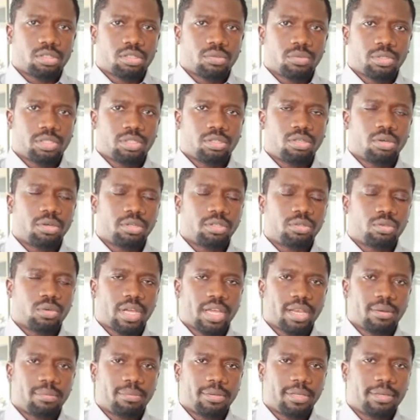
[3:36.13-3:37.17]
which is going to
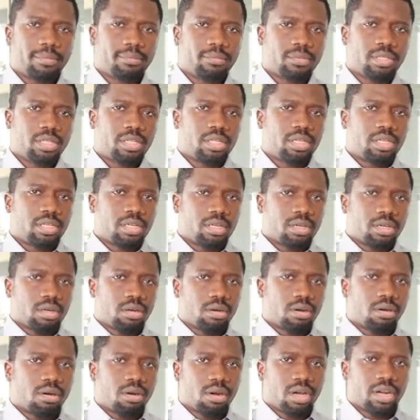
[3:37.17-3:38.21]
help him
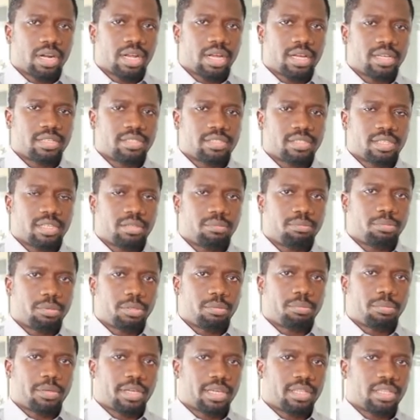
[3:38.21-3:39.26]
organize and
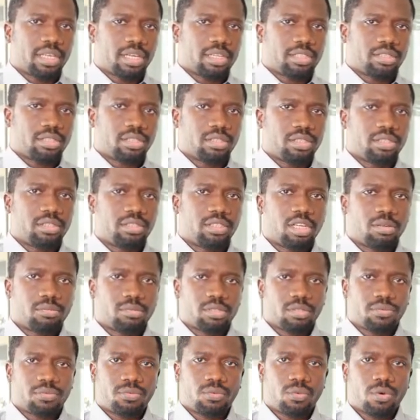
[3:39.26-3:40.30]
prepare the action in
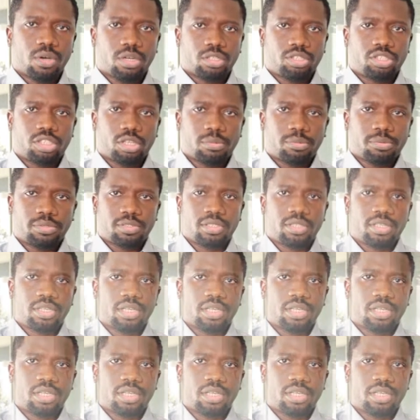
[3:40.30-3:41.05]
terms of workshops.